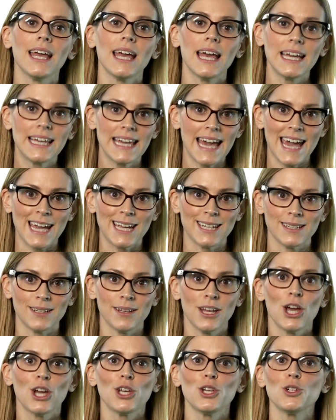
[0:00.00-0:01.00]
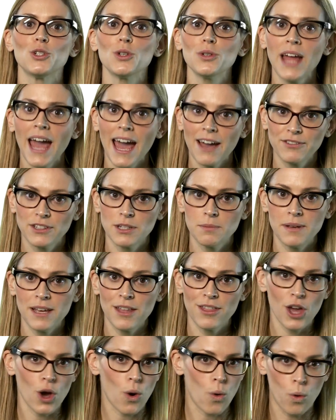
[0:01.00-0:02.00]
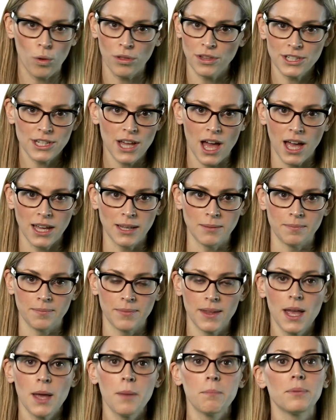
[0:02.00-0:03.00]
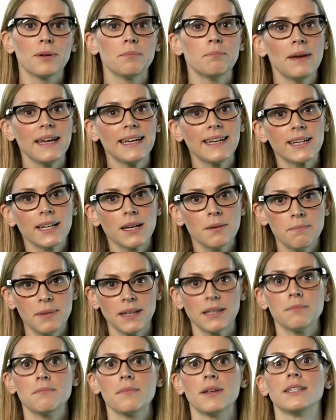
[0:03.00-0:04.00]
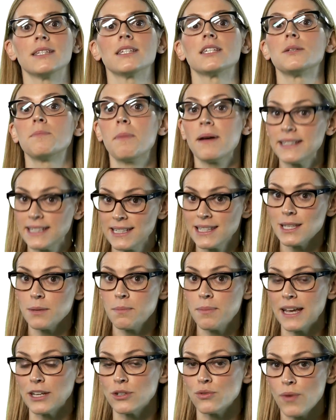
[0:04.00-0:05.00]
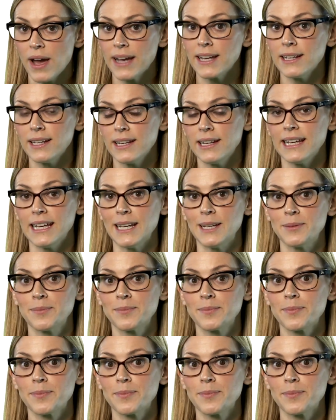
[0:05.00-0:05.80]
Again, you don't have to be there all the time, but make a commitment to participate regularly.